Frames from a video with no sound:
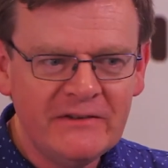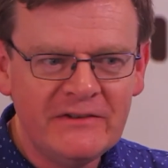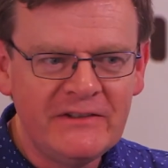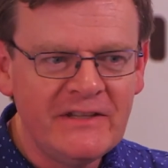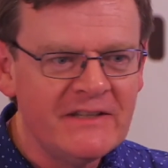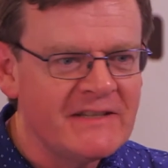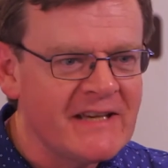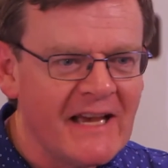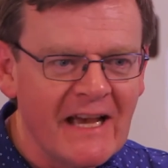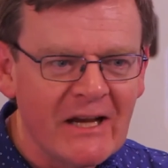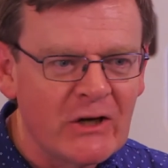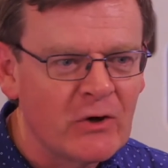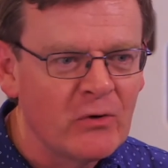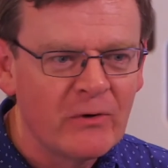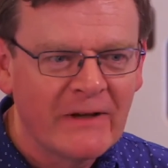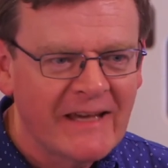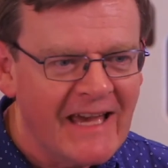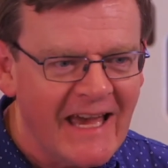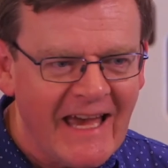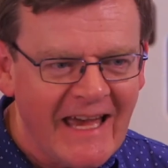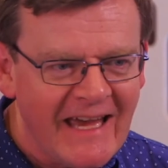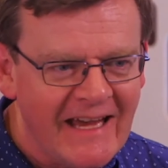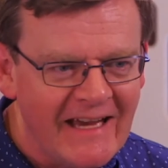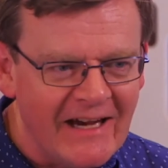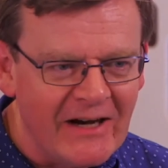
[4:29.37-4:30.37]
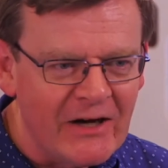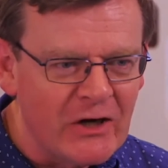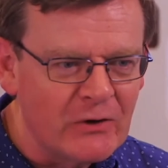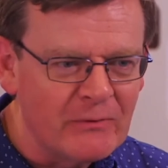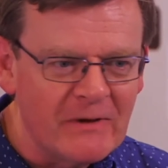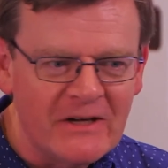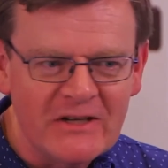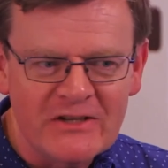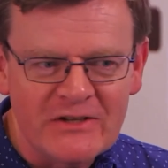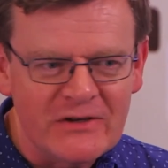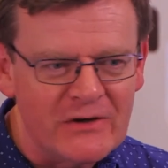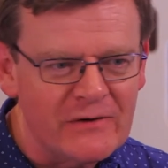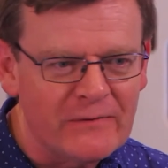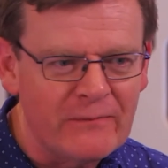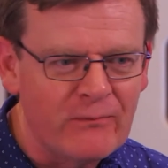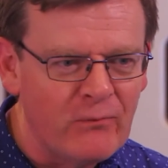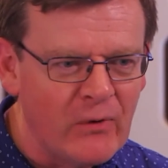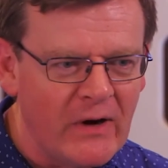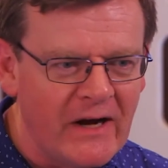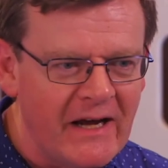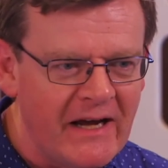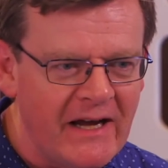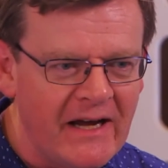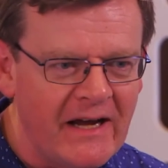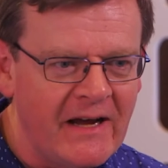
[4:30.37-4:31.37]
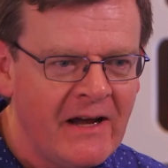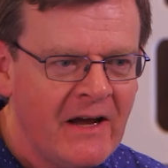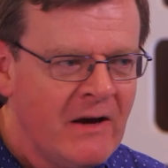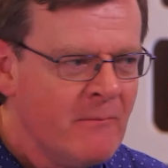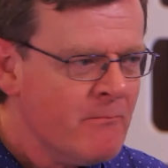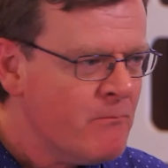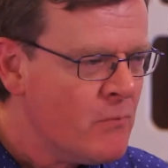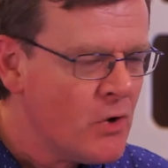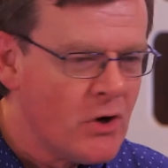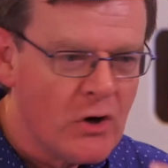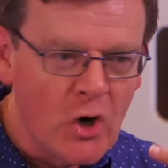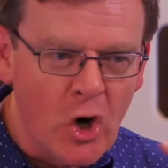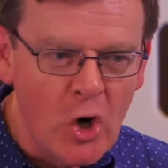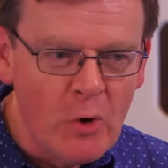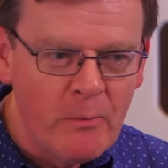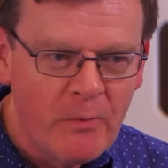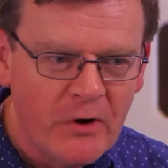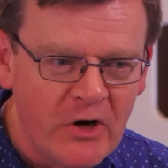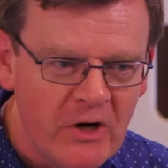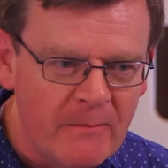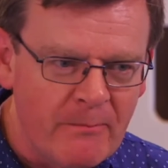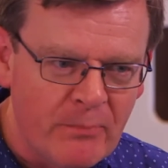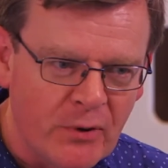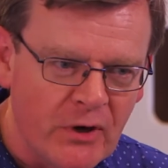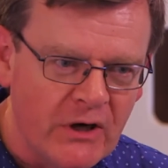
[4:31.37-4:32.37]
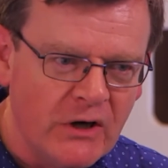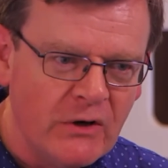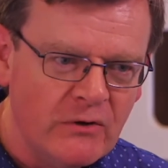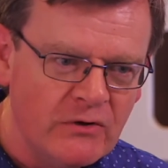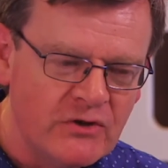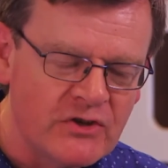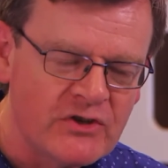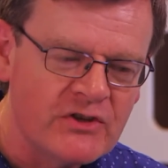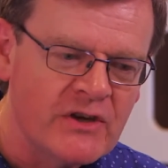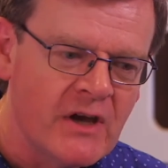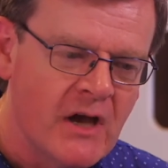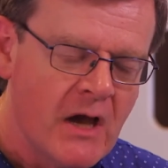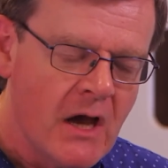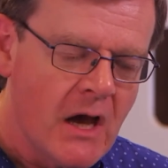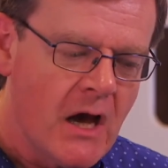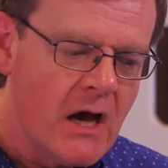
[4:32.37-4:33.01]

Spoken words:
disaggregate hardware, software, more open approach.